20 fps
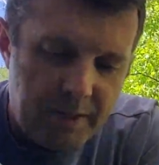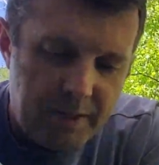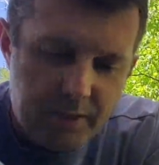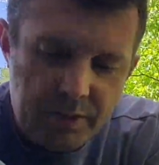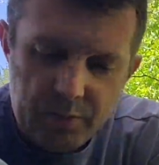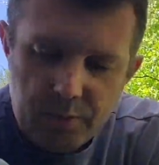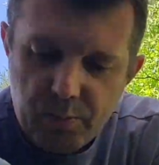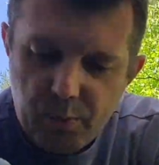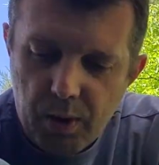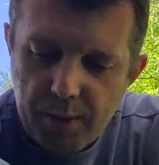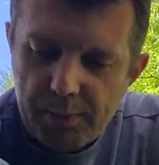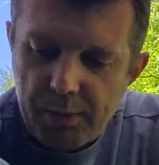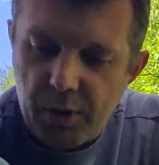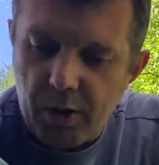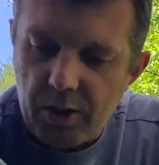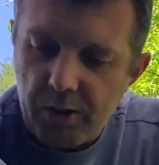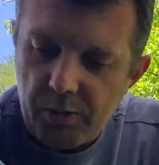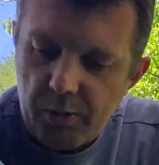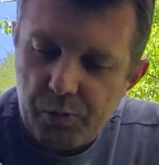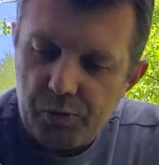It's probably
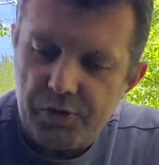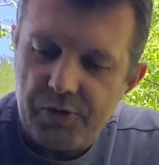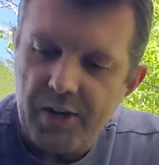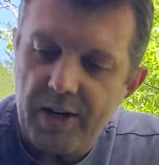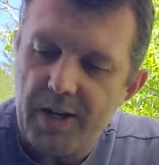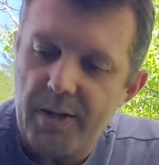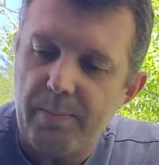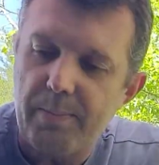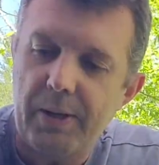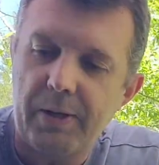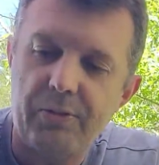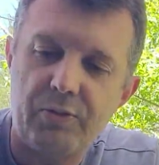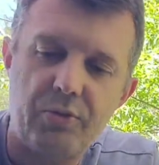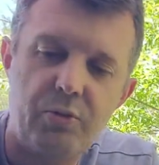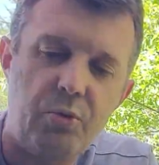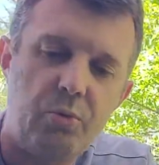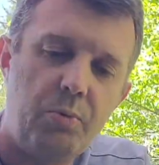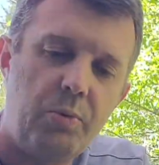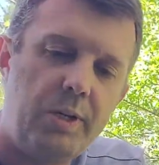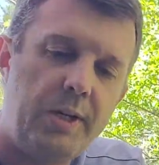all it'll take, about
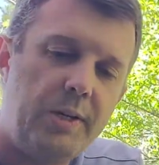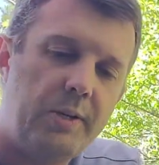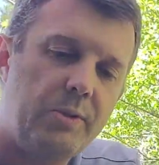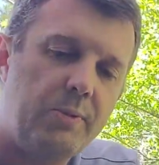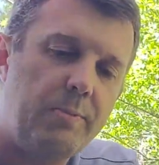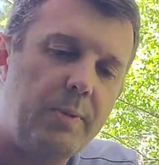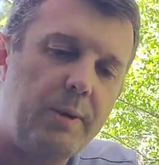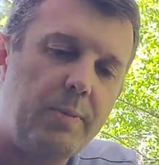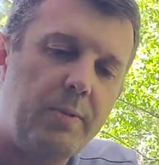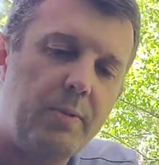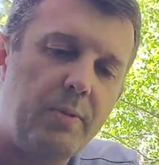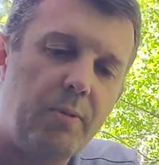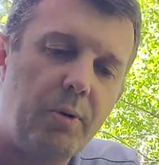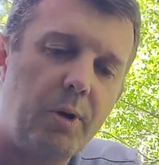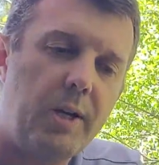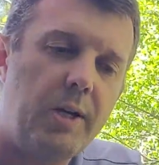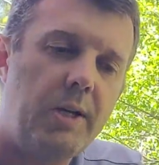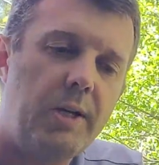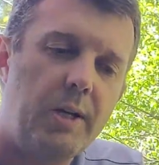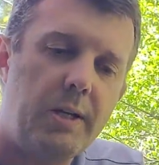2 weeks, maybe
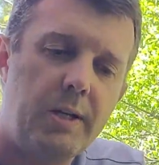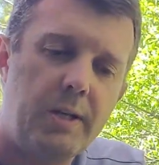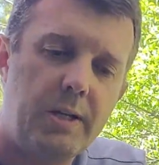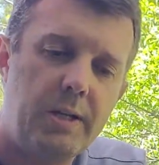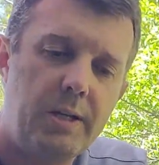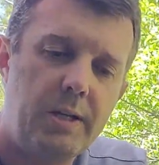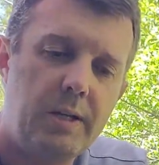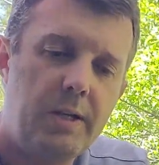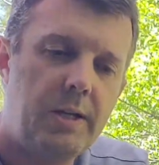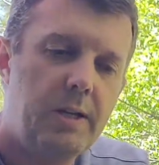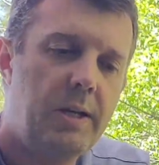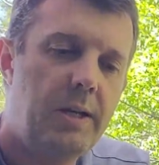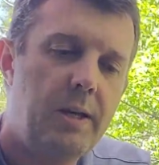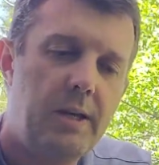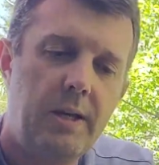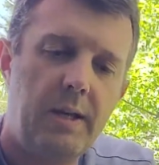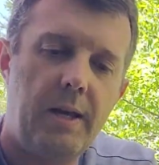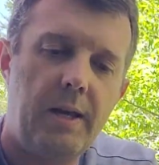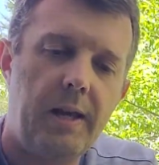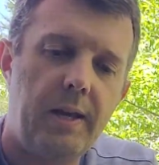3,
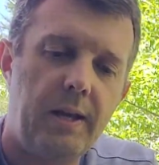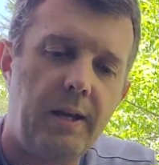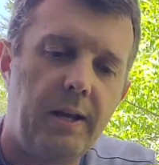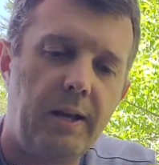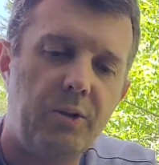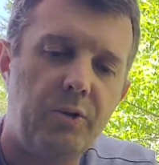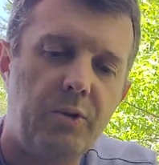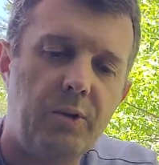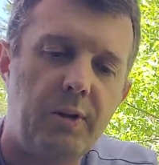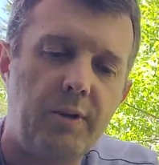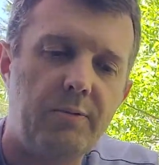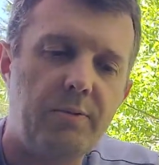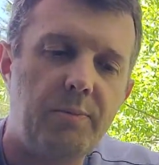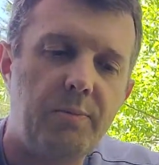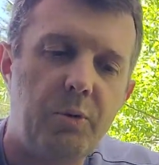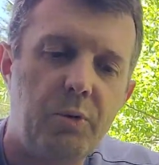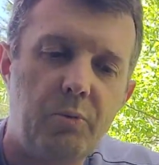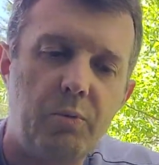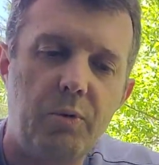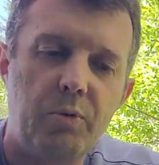and I should have some
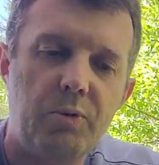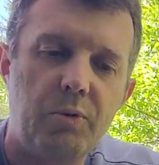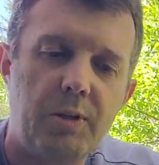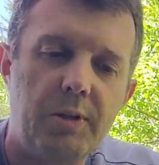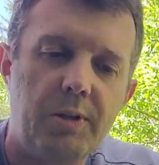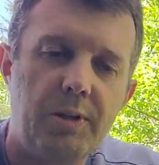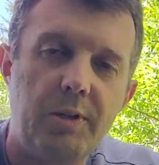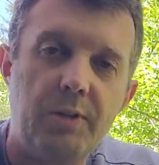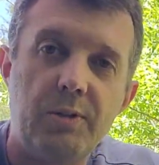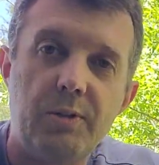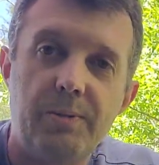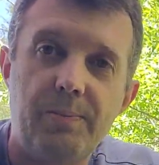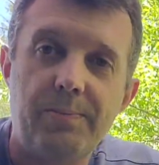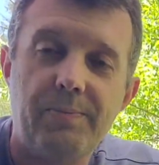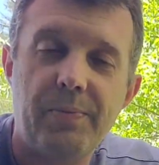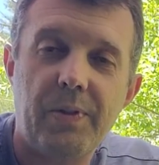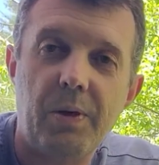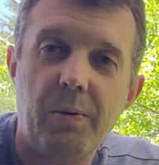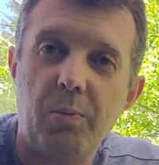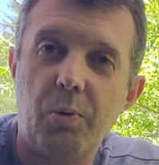good roots on these.
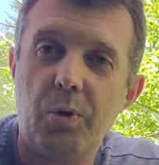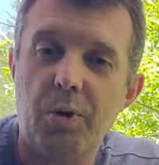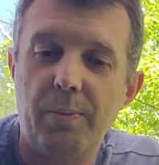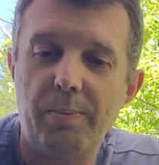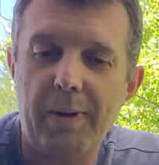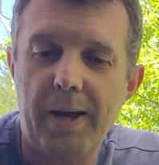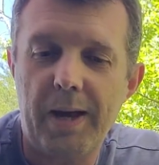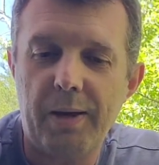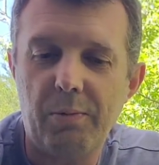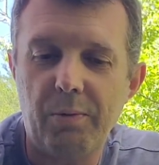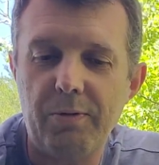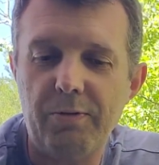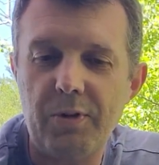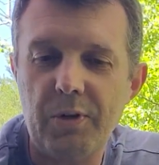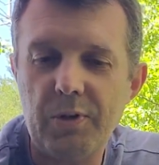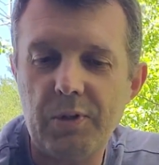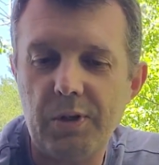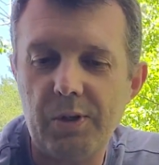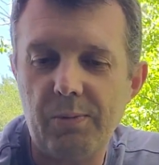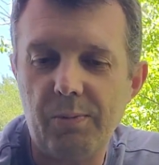And we'll come back,
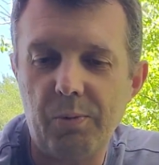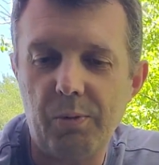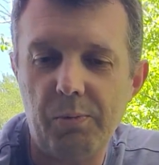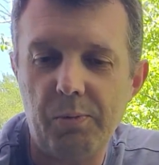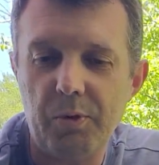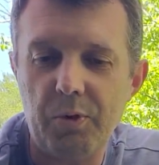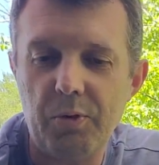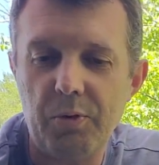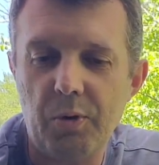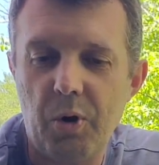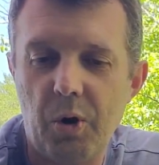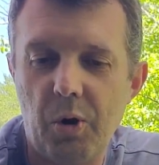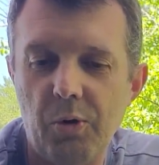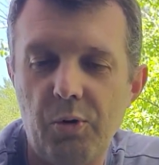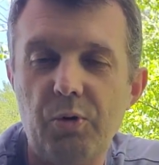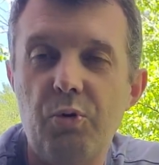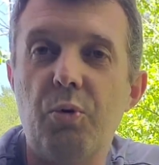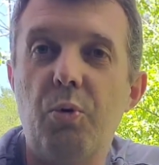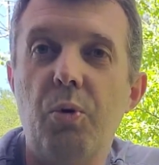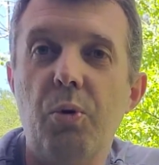revisit when we do a
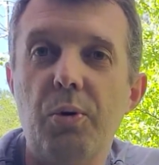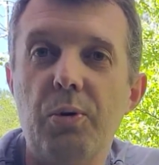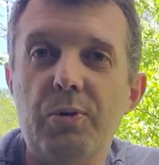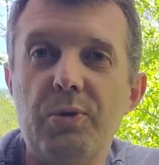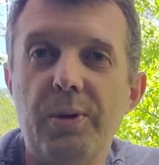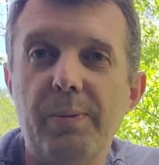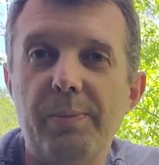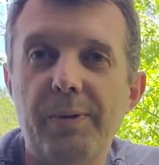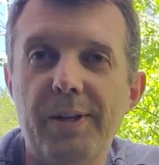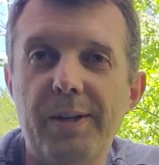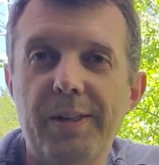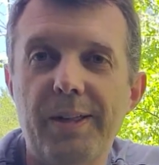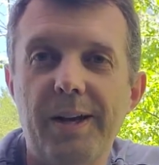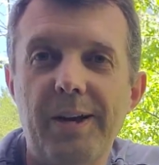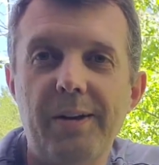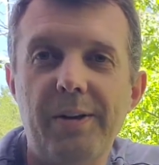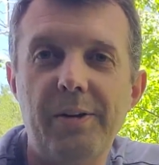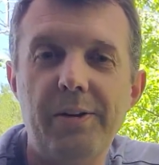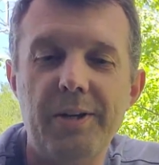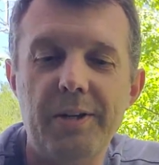garden tour or something like
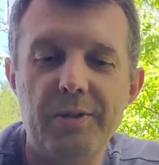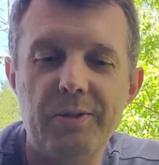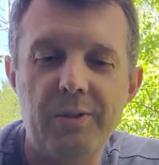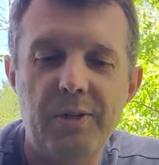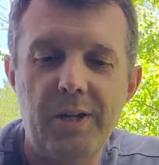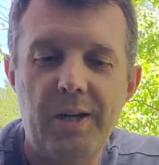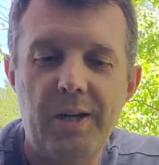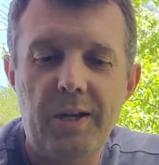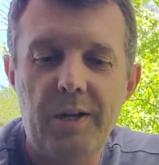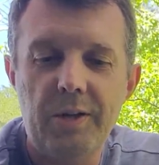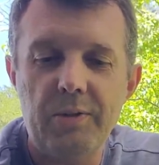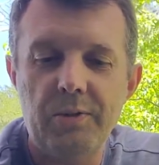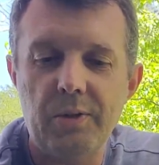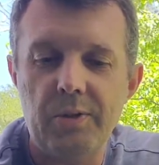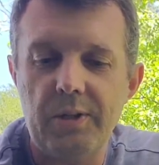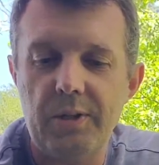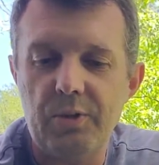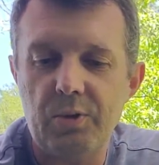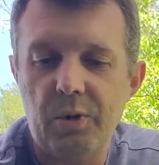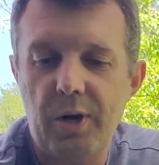that on these. So
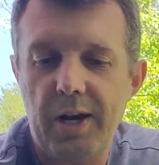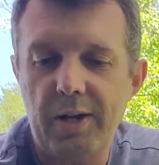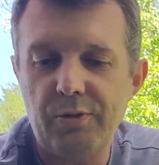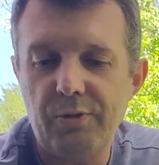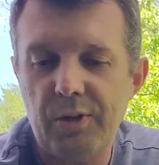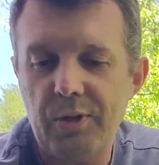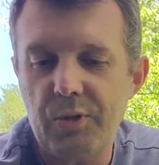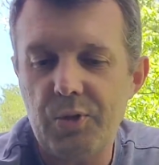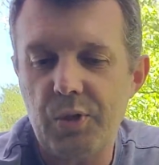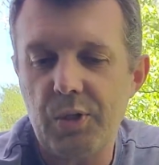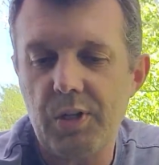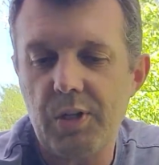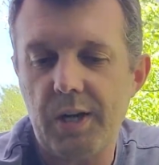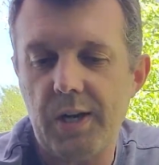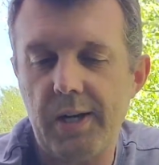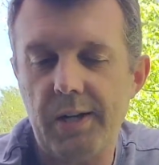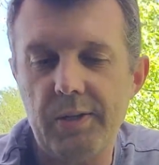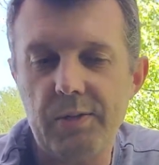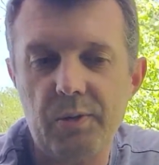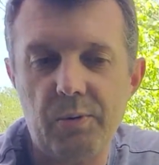these are Hydrangea
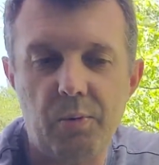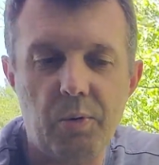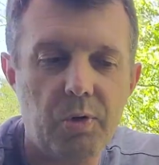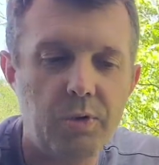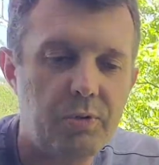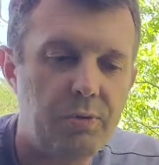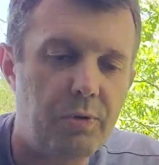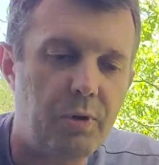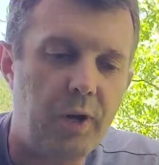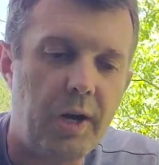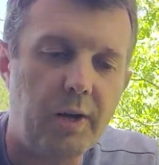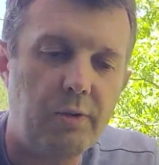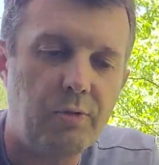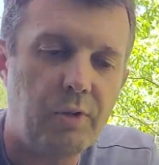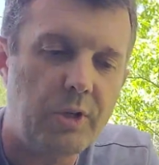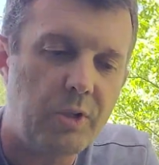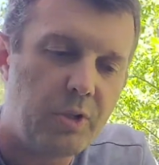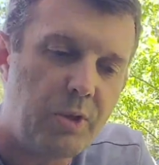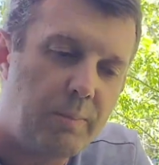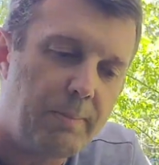cuttings. It works for
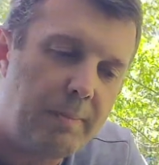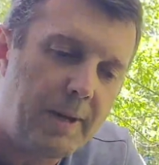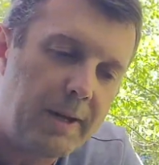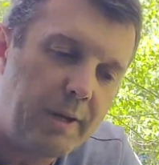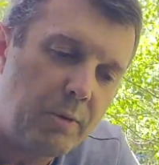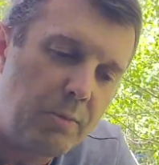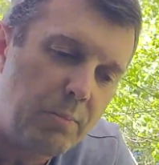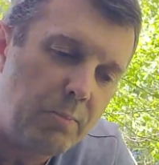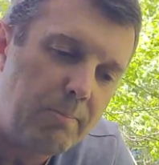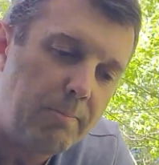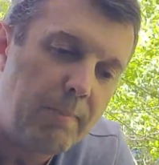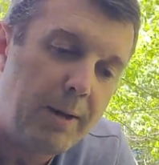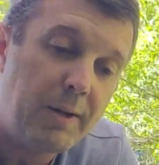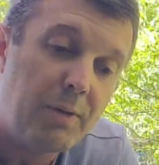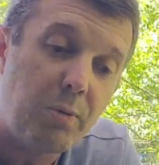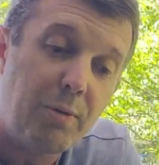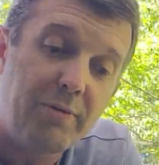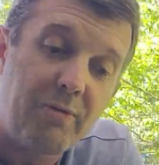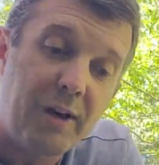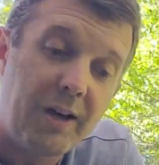Hydrangea
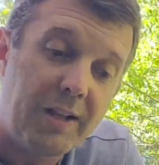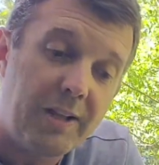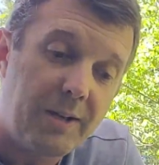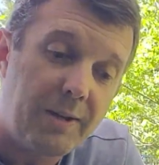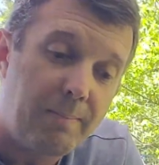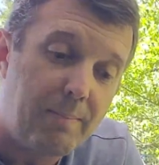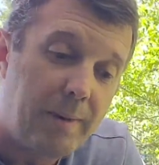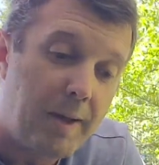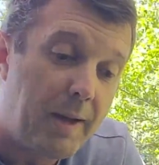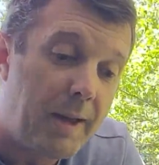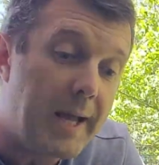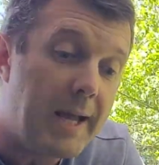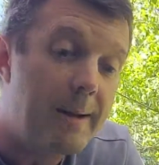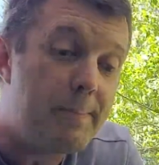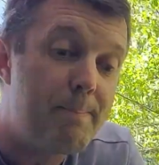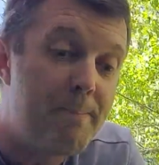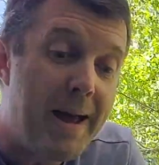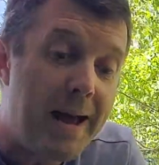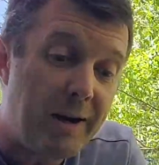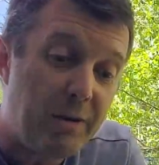macrophylla
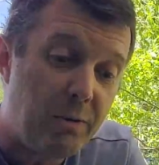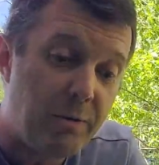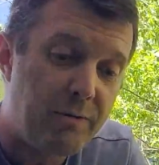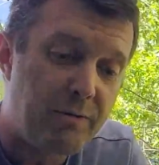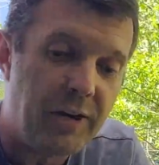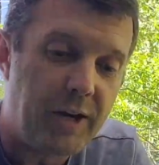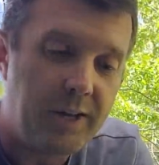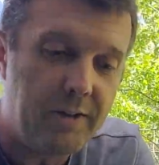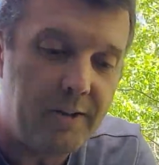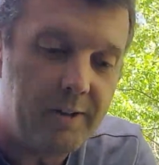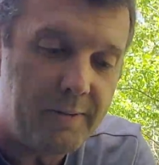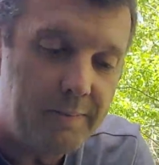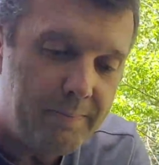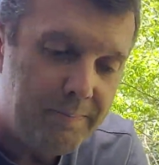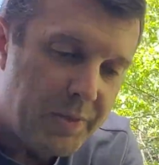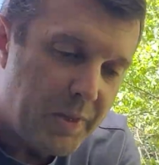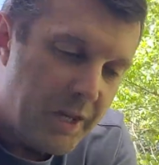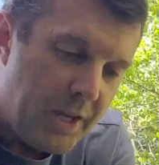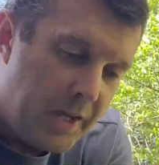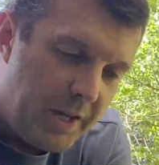and macrophylla.
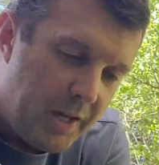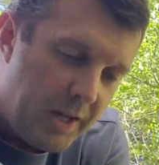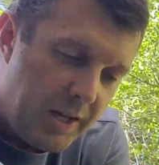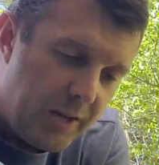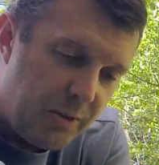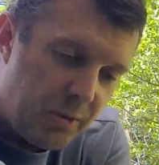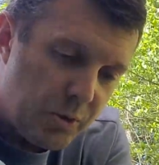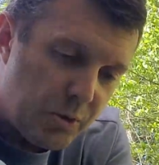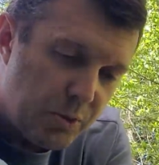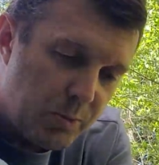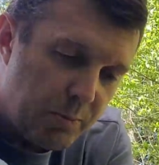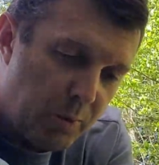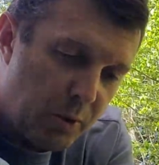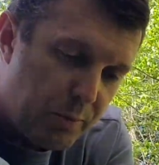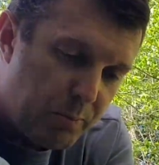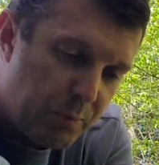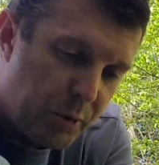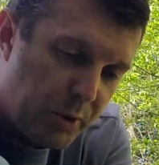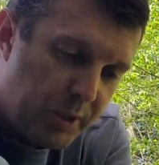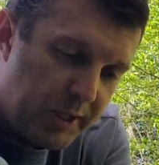Those are
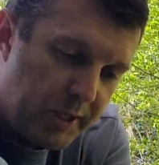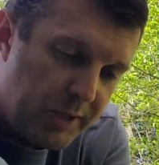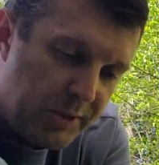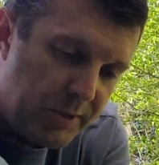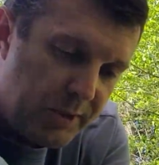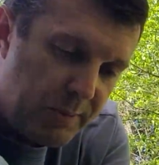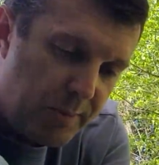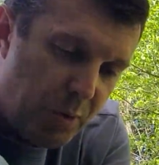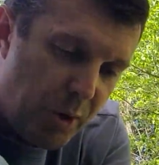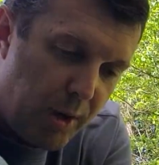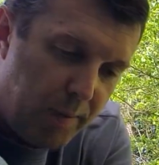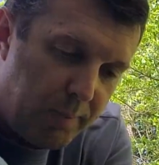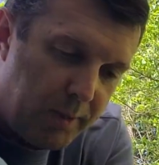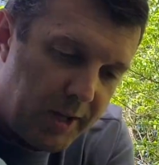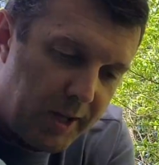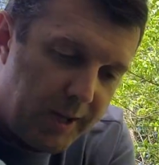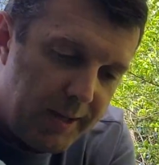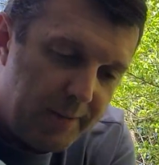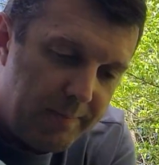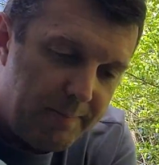both pretty easy to
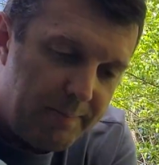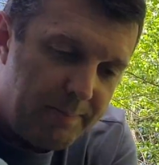propagate.